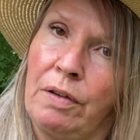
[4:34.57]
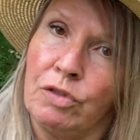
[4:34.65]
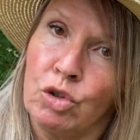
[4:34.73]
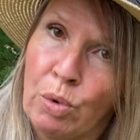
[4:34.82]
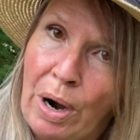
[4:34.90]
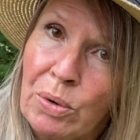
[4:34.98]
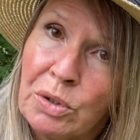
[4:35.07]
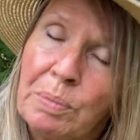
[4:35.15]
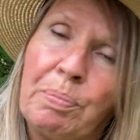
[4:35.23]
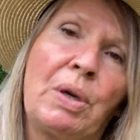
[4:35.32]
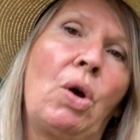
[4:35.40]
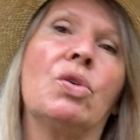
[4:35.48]
drought,
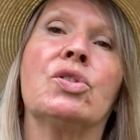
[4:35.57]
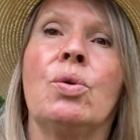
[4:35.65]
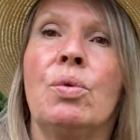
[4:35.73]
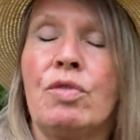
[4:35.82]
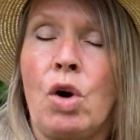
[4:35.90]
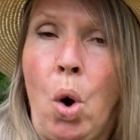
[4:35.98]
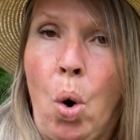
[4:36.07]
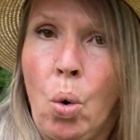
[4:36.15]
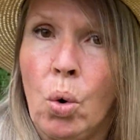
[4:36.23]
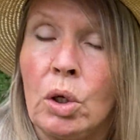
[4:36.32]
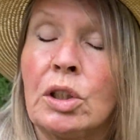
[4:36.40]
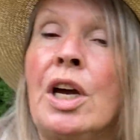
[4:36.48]
but also of
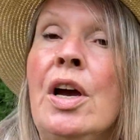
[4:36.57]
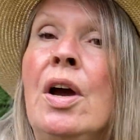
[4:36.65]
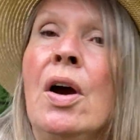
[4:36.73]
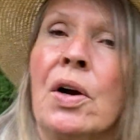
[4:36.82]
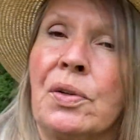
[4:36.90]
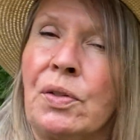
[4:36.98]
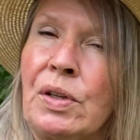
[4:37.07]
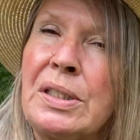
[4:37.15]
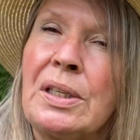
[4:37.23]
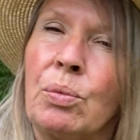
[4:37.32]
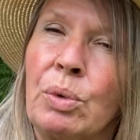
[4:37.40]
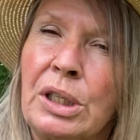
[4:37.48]
cold, are the things
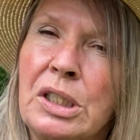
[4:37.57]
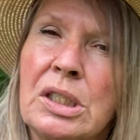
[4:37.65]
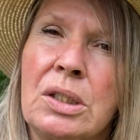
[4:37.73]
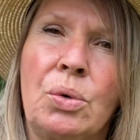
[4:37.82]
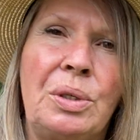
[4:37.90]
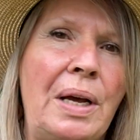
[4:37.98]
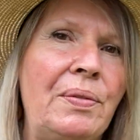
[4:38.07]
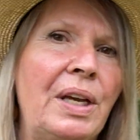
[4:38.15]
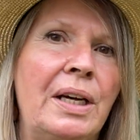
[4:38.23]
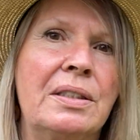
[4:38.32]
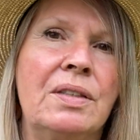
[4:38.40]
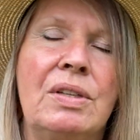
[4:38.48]
that really slow down the
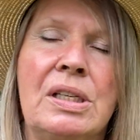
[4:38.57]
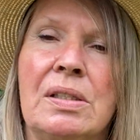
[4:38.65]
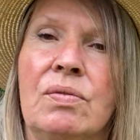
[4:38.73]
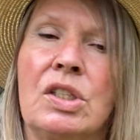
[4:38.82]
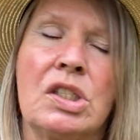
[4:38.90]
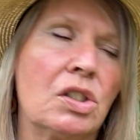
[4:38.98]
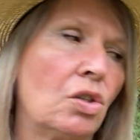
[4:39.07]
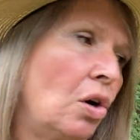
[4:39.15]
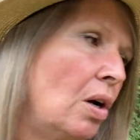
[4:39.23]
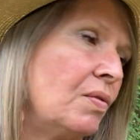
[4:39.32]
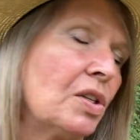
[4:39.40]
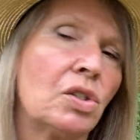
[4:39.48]
activities of
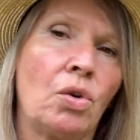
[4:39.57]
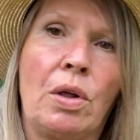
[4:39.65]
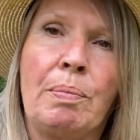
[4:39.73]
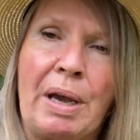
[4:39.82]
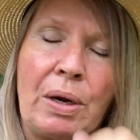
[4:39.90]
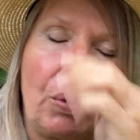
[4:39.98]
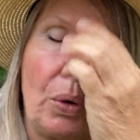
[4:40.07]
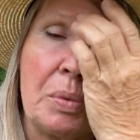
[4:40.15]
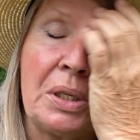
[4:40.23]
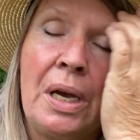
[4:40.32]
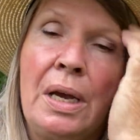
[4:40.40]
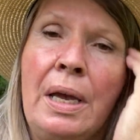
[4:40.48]
the soil
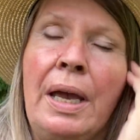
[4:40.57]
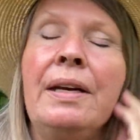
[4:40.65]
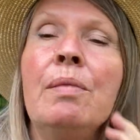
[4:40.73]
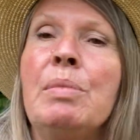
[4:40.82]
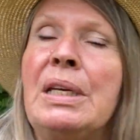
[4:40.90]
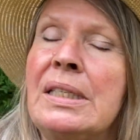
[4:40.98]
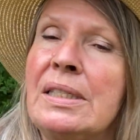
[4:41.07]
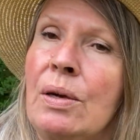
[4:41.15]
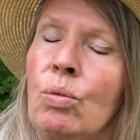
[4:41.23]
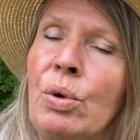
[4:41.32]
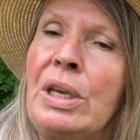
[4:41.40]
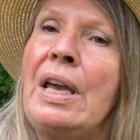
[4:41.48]
microbes. And it means
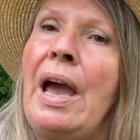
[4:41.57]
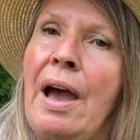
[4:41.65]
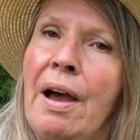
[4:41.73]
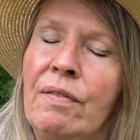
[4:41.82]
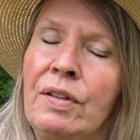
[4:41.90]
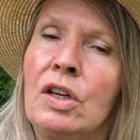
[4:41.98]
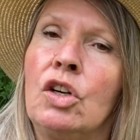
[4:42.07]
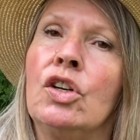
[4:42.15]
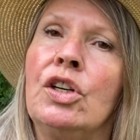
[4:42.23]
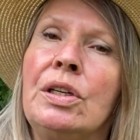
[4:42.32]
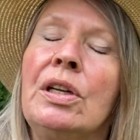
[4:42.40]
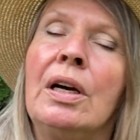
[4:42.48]
that we have a
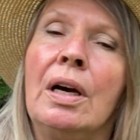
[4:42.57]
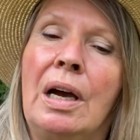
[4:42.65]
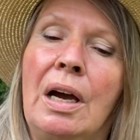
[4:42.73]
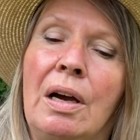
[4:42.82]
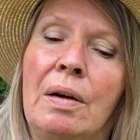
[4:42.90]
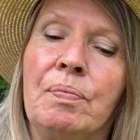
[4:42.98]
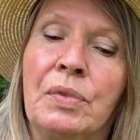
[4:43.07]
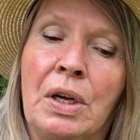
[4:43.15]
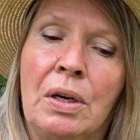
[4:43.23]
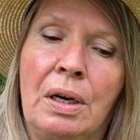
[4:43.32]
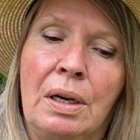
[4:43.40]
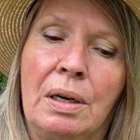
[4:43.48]
good
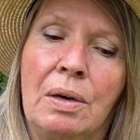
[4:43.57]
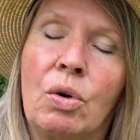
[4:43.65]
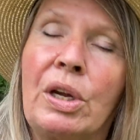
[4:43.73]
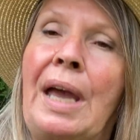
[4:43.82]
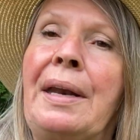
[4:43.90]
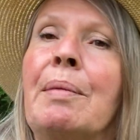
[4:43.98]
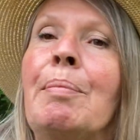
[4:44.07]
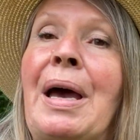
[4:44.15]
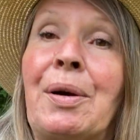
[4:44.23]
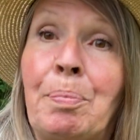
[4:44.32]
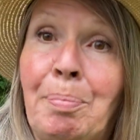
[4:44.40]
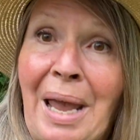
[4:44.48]
organic
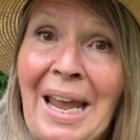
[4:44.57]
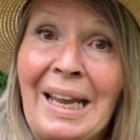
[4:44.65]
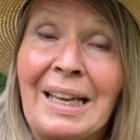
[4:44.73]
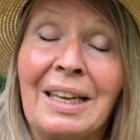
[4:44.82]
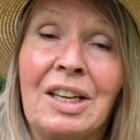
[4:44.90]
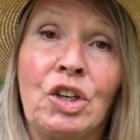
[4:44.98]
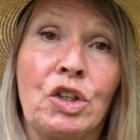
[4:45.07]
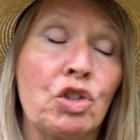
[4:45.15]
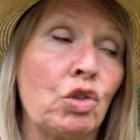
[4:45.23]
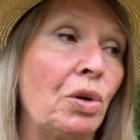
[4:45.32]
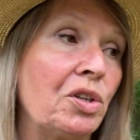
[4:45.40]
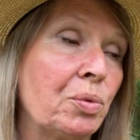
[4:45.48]
matter bank in our
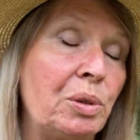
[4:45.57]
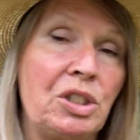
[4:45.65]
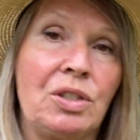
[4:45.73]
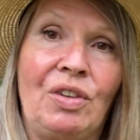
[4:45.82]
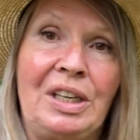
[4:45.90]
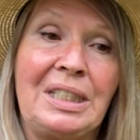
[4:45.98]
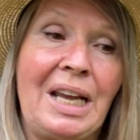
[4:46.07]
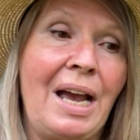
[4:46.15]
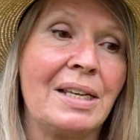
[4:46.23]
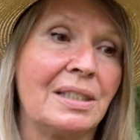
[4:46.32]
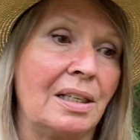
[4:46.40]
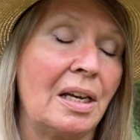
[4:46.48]
soils, which is
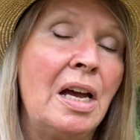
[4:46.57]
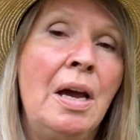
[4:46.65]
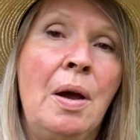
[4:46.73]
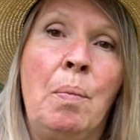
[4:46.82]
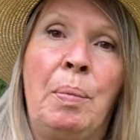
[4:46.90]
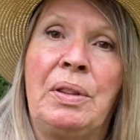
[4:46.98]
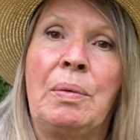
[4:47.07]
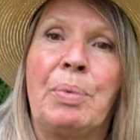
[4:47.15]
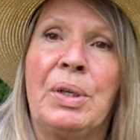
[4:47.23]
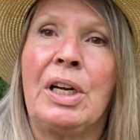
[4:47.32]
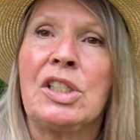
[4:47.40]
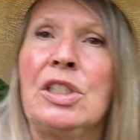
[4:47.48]
fantastic. But the
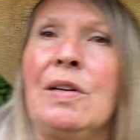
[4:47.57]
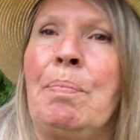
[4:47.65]
production of